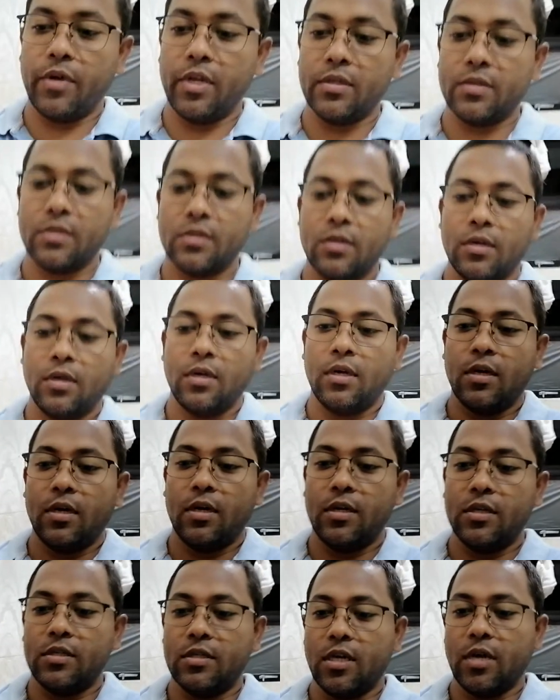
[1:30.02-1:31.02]
means
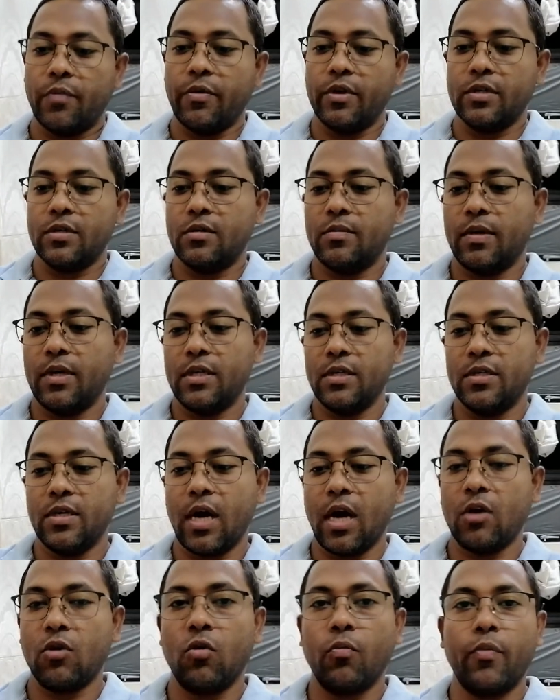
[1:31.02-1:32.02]
is damaged, but this is
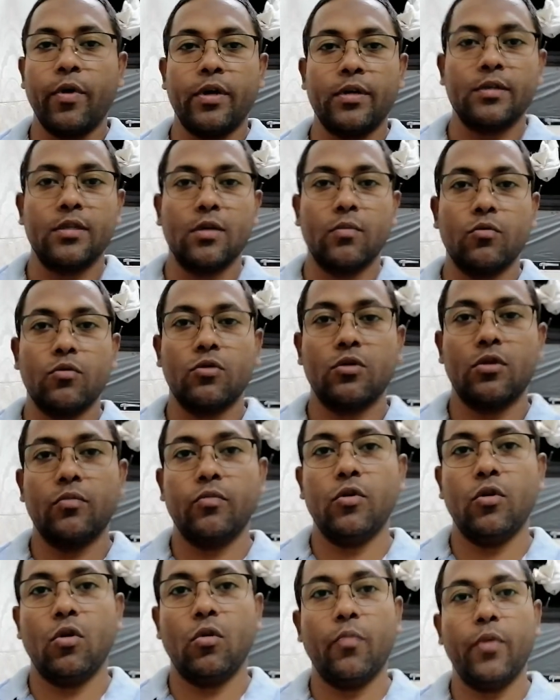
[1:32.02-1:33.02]
unopened, supposed to
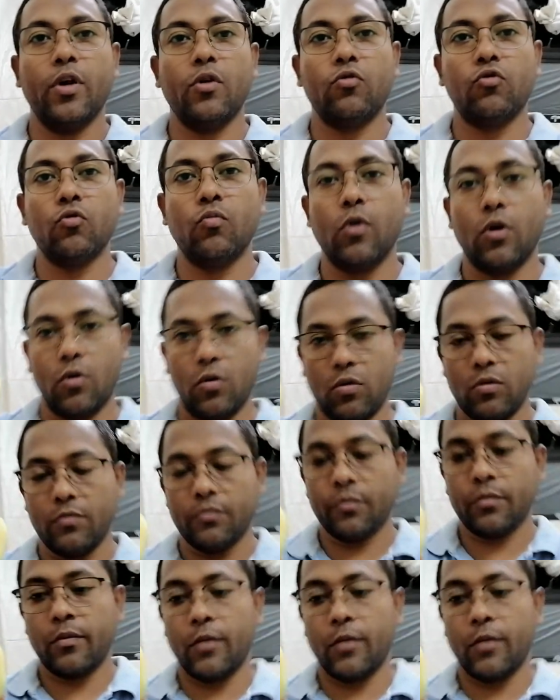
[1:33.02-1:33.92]
be opened tomorrow.